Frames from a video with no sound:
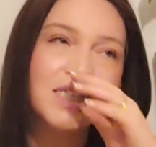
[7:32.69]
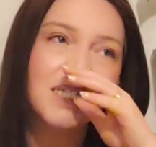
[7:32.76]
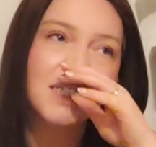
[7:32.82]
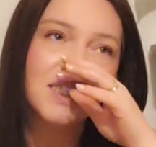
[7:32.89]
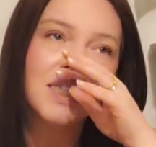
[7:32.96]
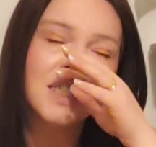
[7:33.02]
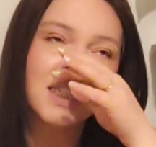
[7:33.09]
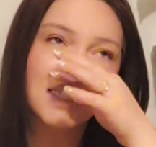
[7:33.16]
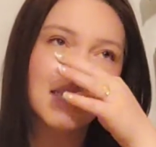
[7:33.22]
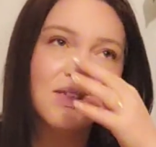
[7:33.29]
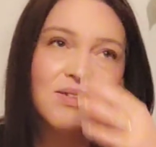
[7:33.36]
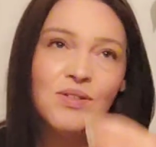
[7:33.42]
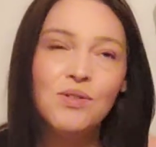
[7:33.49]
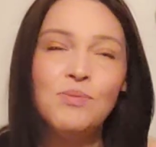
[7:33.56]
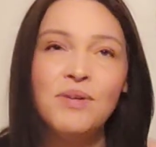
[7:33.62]
And it's like,
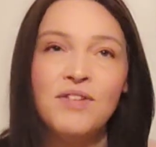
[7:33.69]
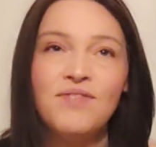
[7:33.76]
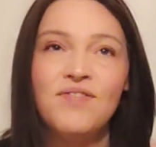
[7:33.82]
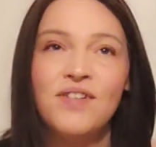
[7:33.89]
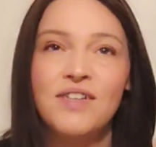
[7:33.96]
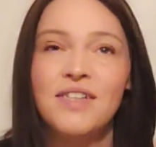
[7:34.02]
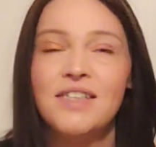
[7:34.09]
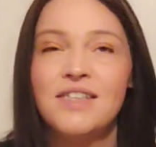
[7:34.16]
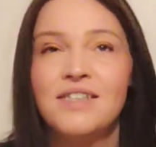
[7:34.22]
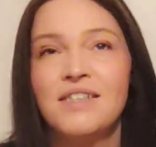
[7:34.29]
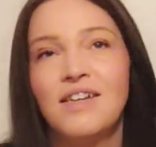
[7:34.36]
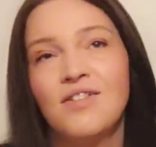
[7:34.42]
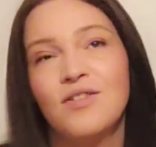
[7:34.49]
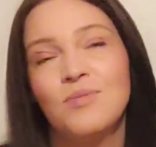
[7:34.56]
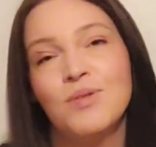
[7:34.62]
no, you might find
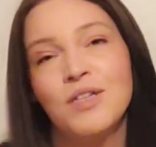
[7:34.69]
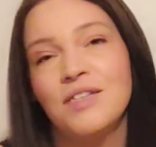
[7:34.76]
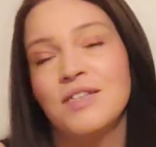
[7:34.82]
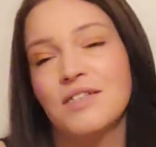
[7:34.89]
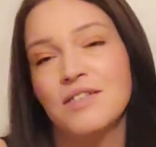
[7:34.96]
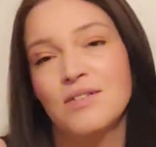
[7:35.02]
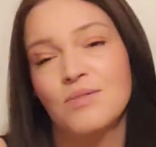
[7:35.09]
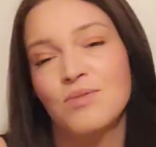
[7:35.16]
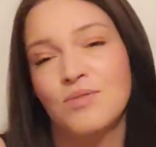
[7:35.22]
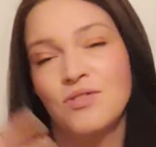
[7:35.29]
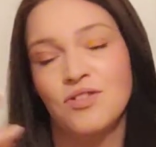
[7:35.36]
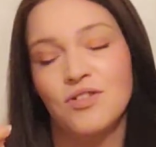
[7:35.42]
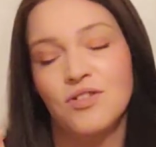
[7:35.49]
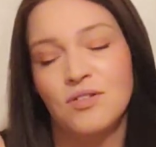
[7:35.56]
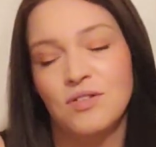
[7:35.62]
other places where
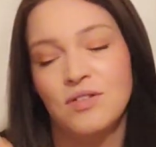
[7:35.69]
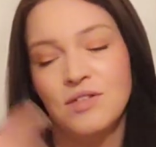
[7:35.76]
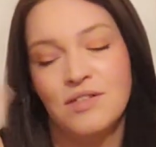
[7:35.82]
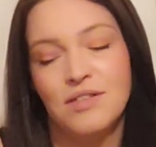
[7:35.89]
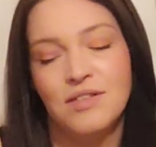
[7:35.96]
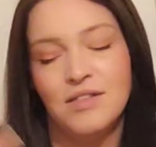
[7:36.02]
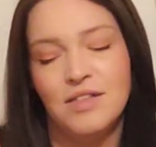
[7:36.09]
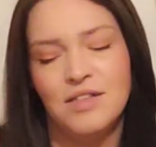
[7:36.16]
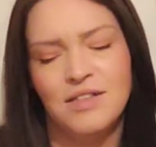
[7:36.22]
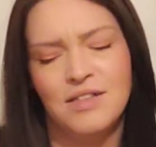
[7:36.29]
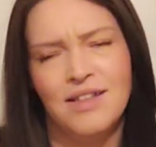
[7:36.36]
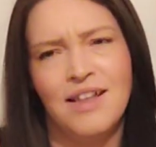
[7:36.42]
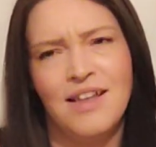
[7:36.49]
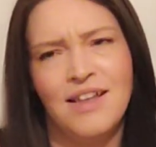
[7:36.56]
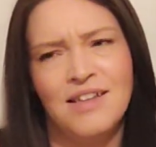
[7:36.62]
just like
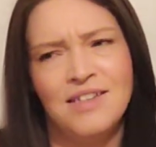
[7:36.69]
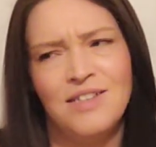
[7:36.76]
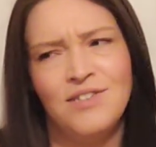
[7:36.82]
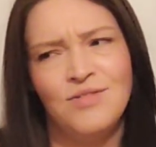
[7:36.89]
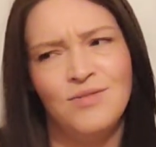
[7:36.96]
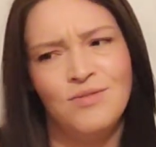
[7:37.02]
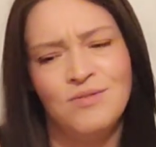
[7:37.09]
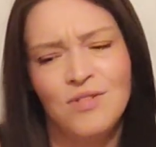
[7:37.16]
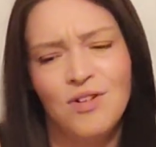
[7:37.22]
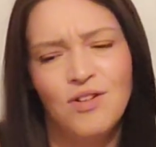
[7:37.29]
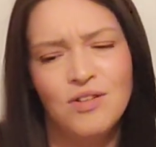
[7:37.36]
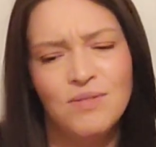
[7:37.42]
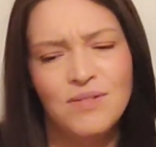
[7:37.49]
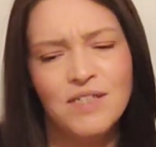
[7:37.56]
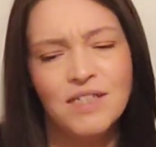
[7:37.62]
that, you
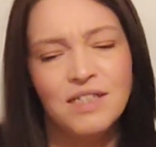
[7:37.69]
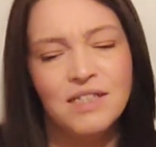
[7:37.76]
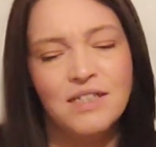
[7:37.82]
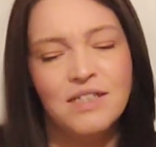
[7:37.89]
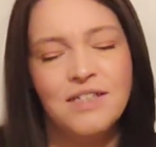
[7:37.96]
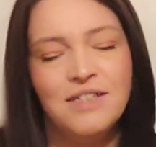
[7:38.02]
all of a sudden